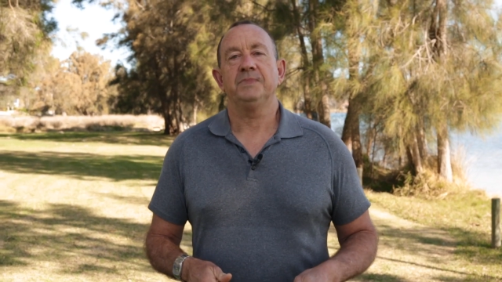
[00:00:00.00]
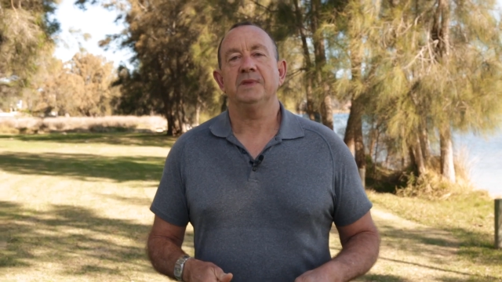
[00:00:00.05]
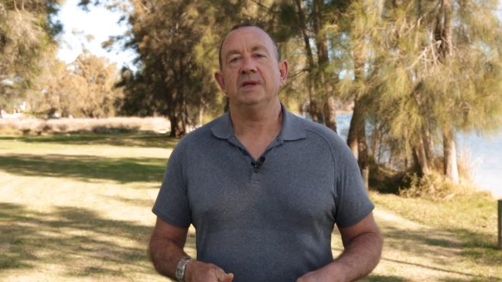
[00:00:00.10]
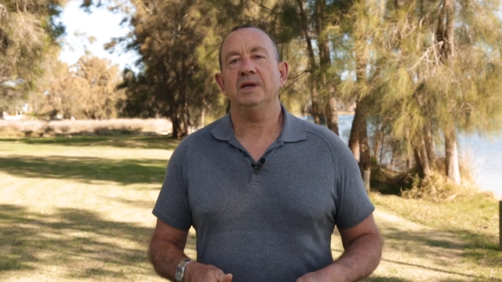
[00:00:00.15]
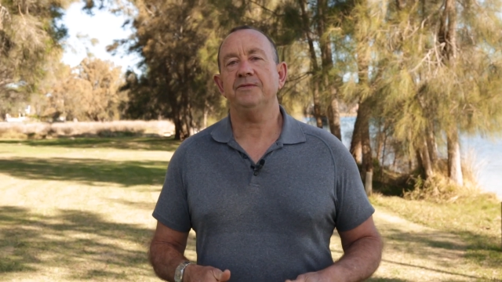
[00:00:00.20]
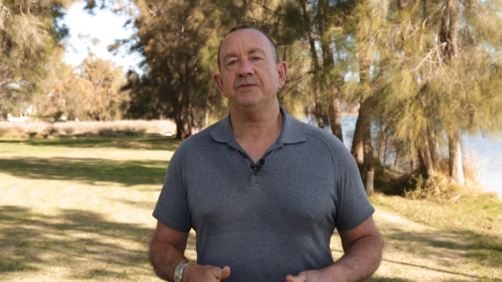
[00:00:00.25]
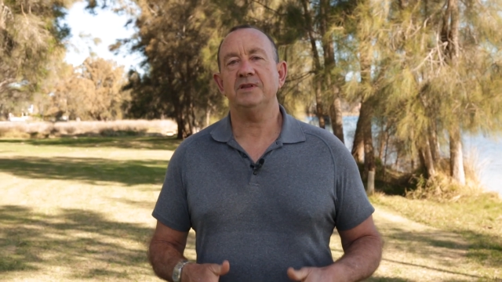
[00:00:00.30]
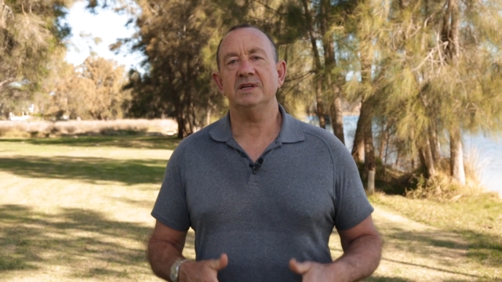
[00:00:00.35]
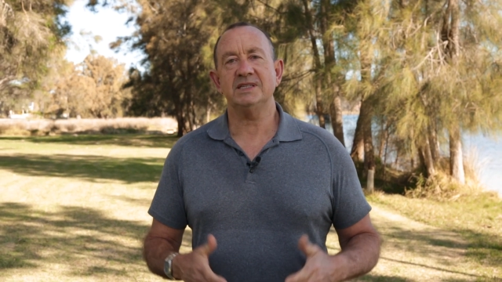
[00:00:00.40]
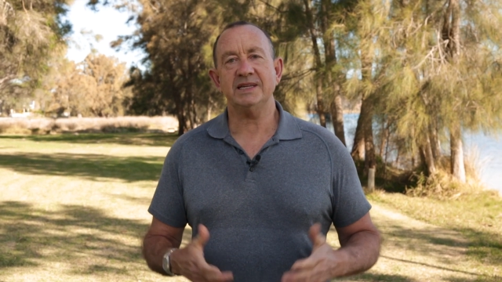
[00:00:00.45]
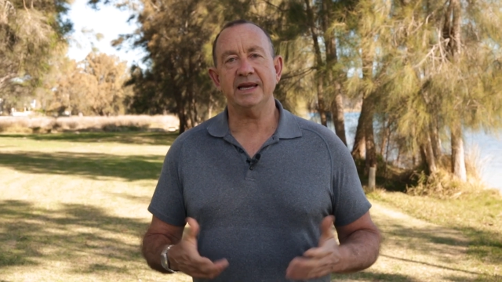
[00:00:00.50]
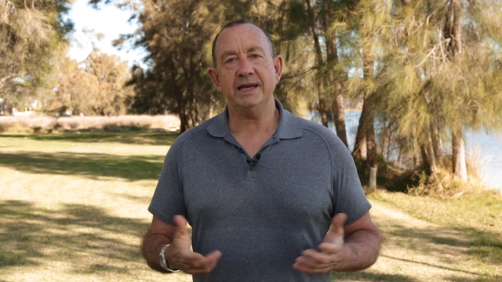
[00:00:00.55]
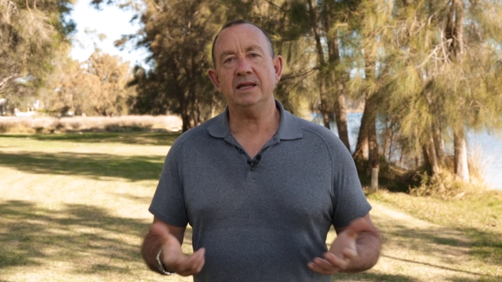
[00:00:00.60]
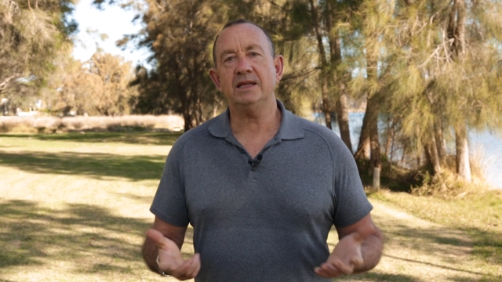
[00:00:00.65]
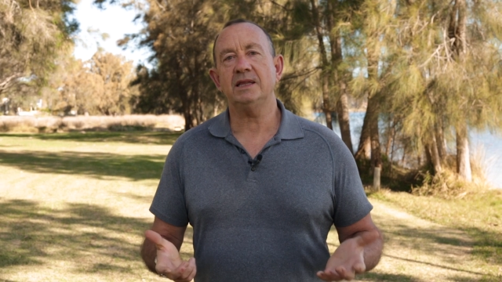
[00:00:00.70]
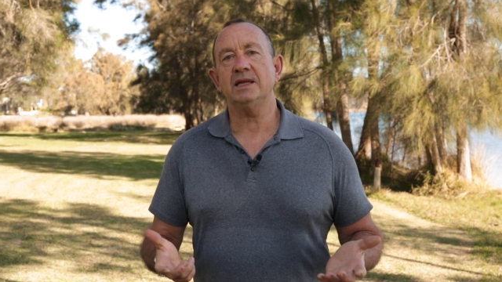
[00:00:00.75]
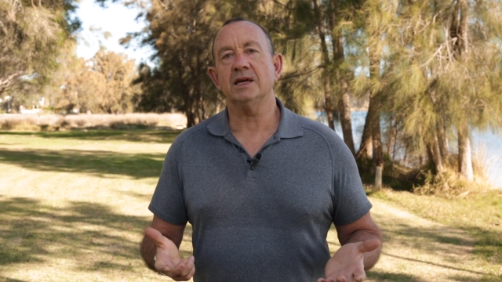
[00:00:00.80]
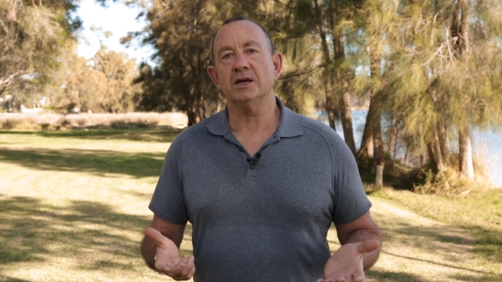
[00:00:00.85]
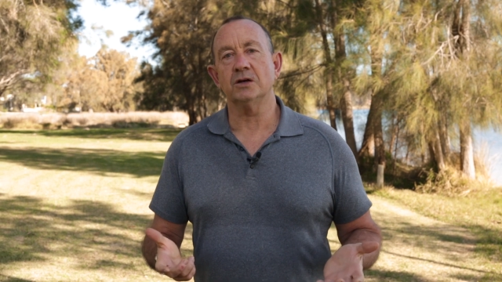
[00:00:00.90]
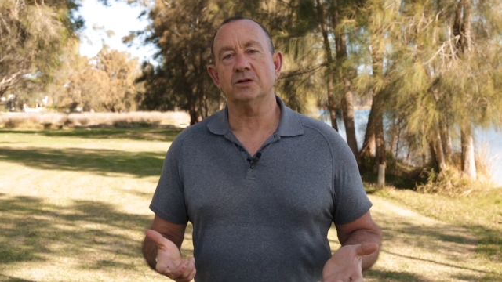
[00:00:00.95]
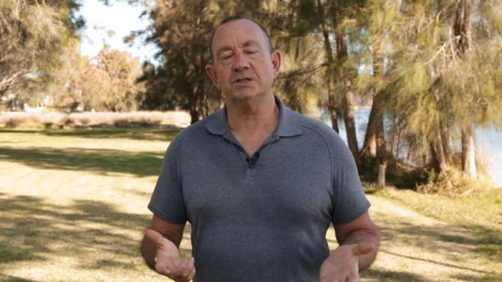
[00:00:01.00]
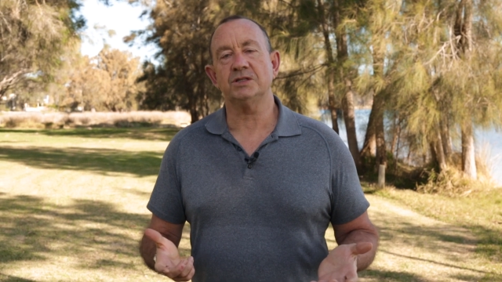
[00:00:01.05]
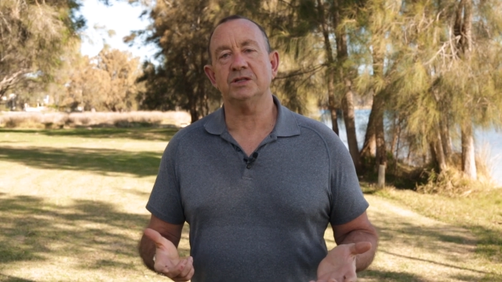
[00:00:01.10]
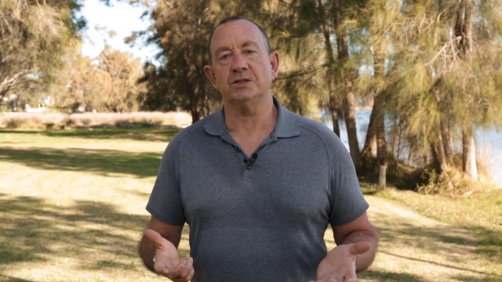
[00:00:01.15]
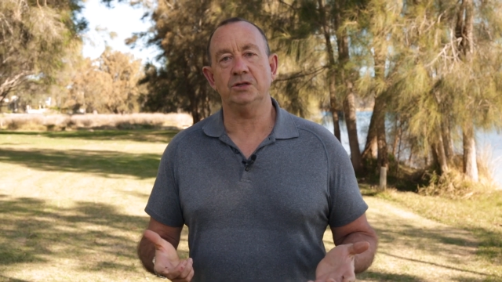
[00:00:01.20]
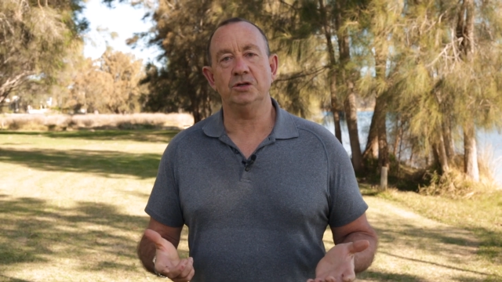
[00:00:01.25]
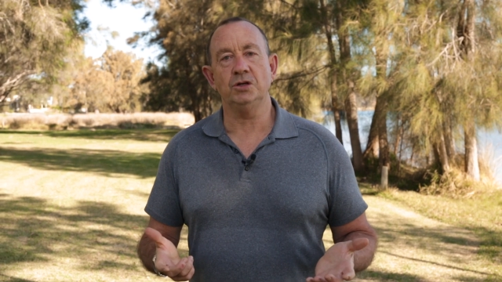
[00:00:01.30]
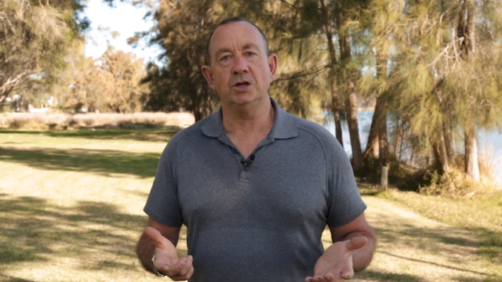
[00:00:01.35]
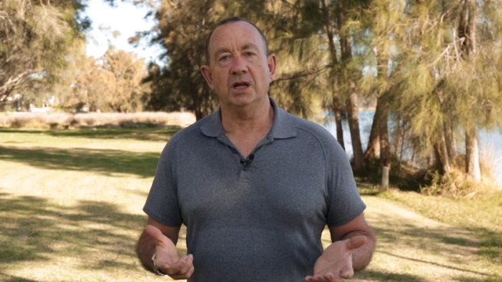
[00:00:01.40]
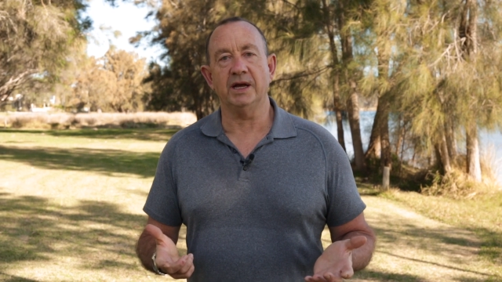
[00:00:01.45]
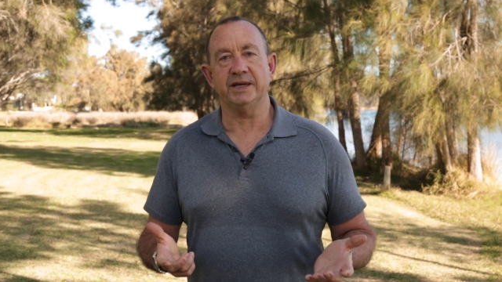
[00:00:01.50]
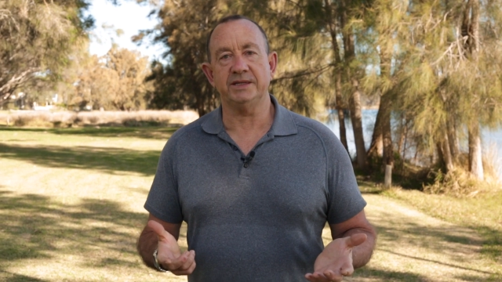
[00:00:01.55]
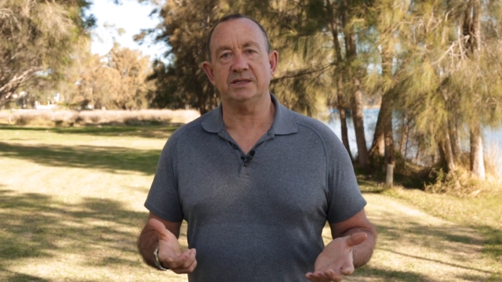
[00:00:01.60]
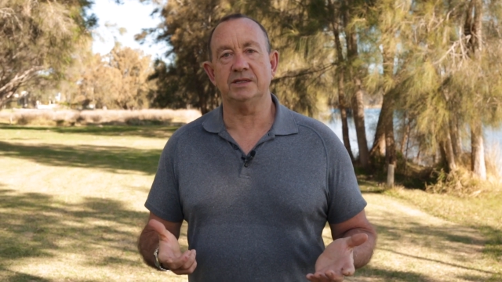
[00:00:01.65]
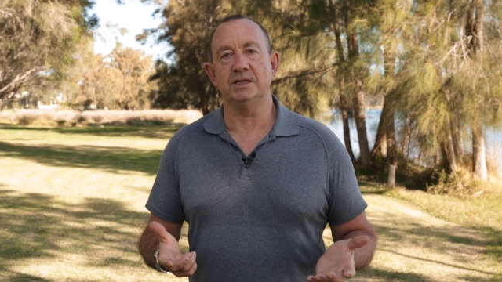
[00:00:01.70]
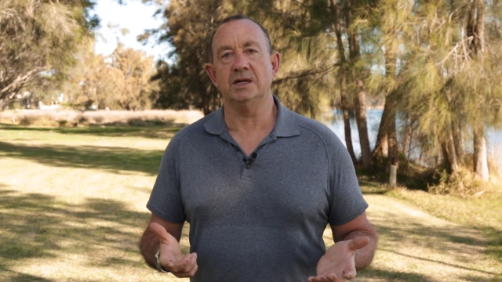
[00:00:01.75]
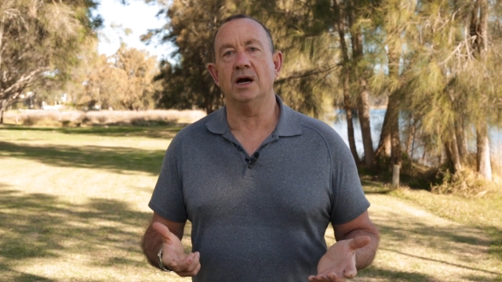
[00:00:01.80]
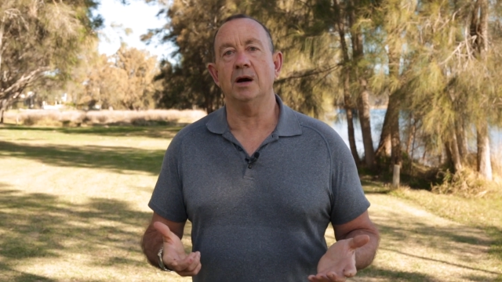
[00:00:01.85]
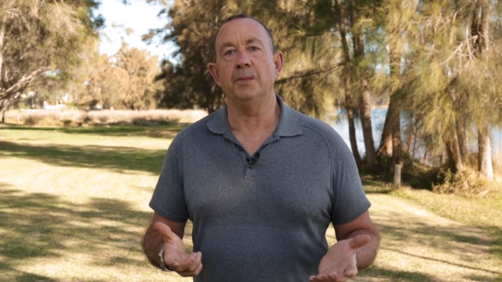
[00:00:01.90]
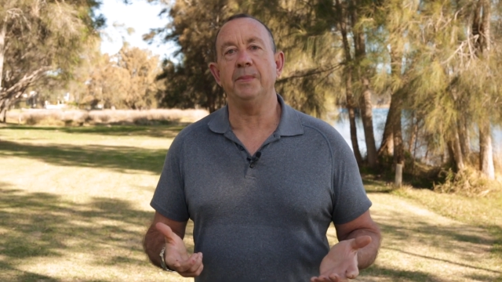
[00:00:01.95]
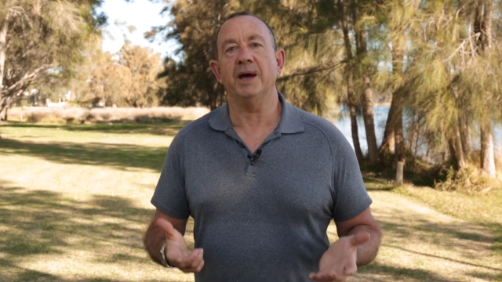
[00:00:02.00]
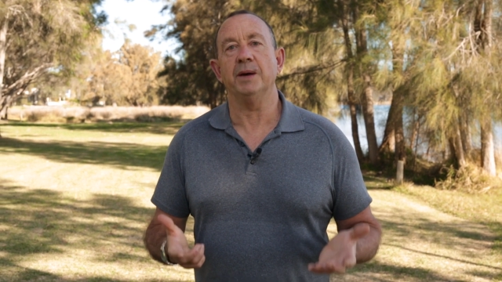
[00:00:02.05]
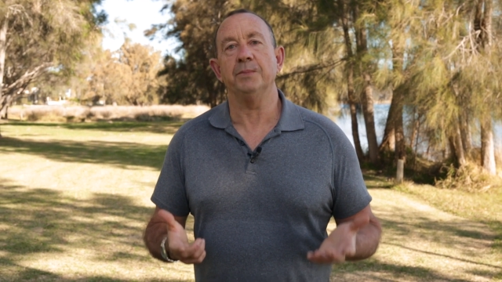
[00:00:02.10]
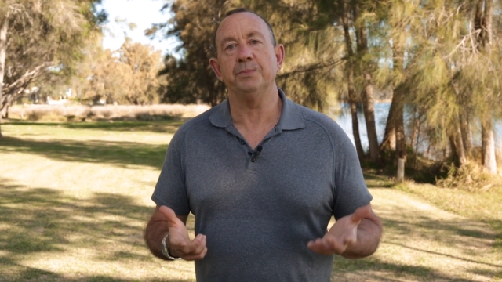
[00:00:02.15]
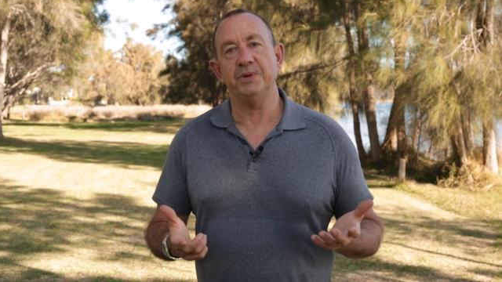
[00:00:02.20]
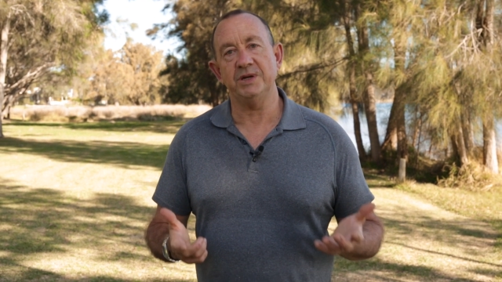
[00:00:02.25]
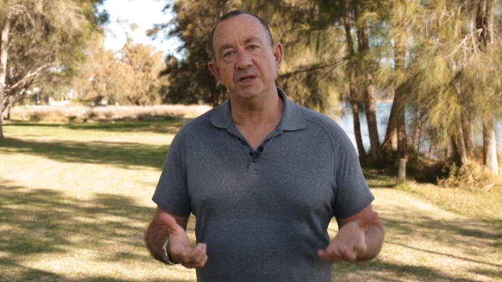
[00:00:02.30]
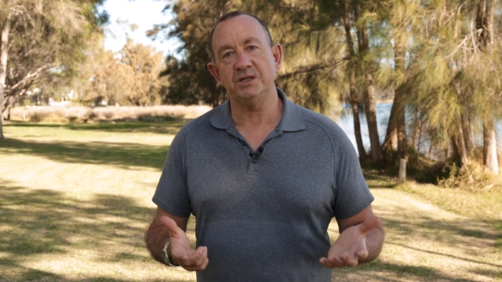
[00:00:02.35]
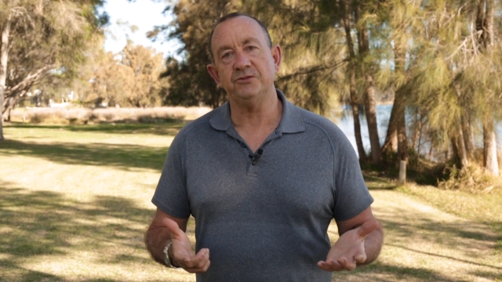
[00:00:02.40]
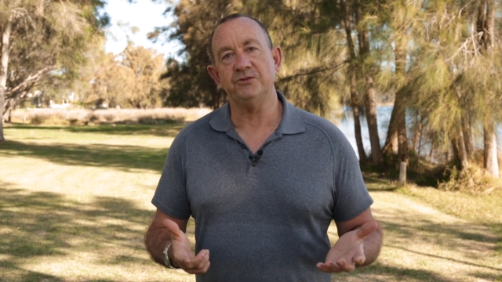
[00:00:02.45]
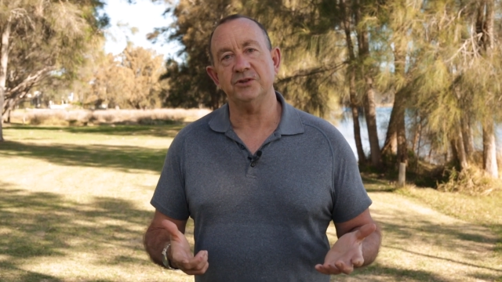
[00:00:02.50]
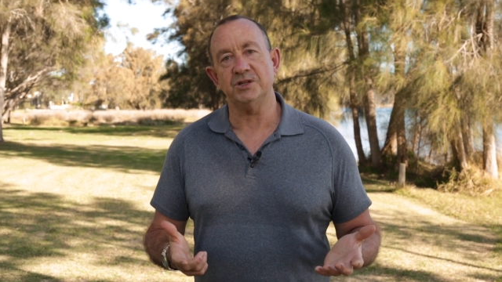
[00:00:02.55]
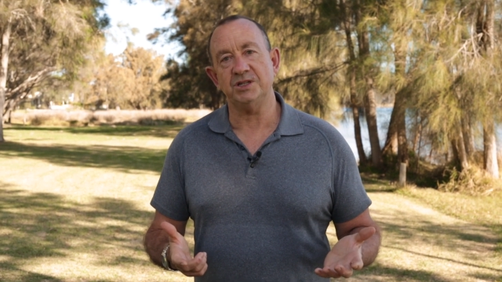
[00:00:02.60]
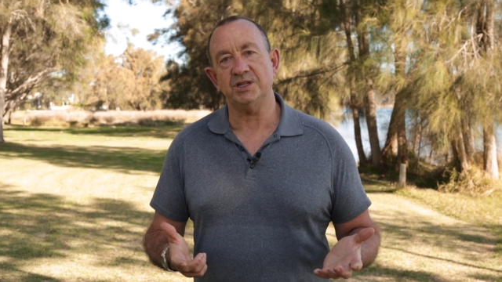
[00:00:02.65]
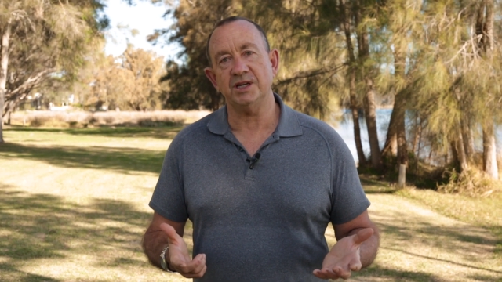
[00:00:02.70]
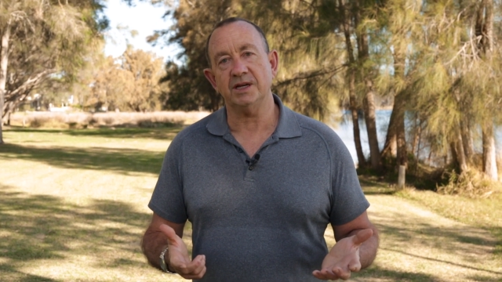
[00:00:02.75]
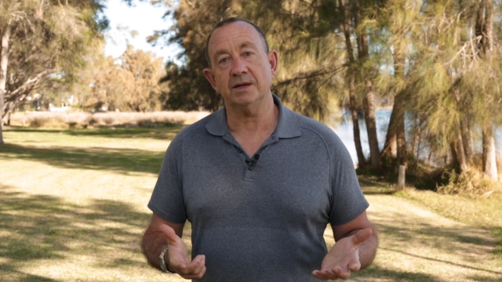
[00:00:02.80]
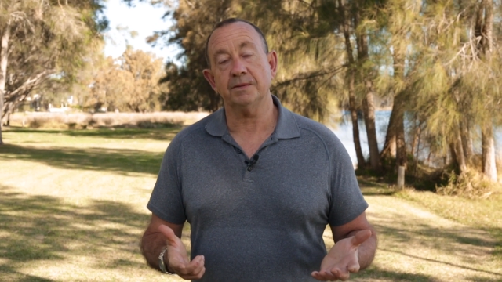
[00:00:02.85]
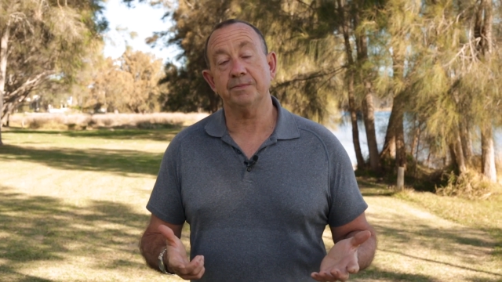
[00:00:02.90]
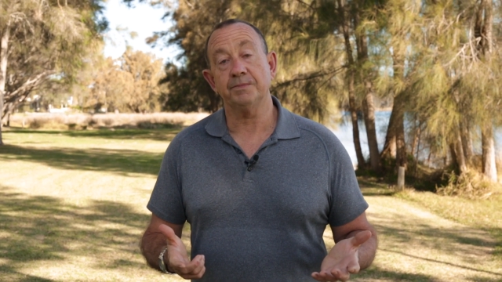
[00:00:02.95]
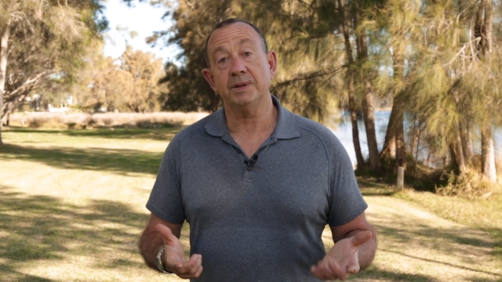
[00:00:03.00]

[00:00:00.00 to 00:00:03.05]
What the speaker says: If there's anything else that you'd like to know about beach fishing,